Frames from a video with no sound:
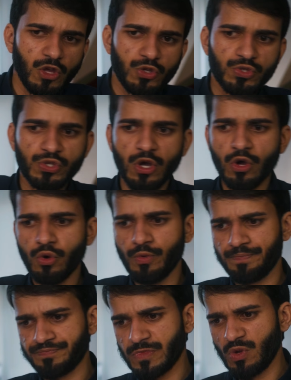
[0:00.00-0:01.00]

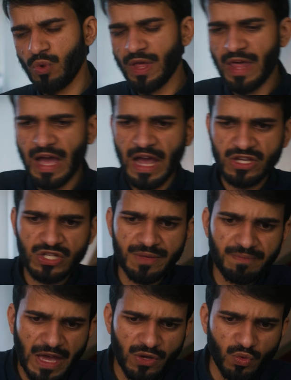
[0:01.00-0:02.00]
So what that actually
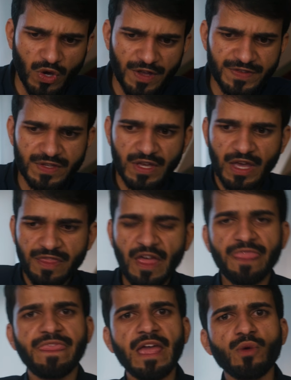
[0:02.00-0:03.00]
meant was
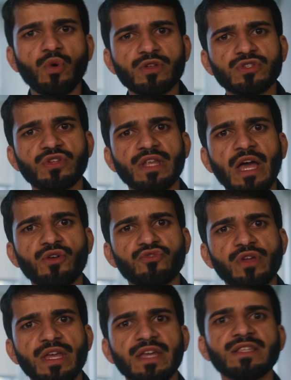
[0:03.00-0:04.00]
that they want to now
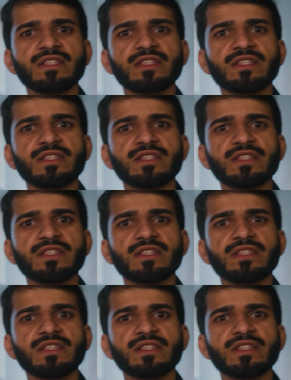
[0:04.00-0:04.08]
create a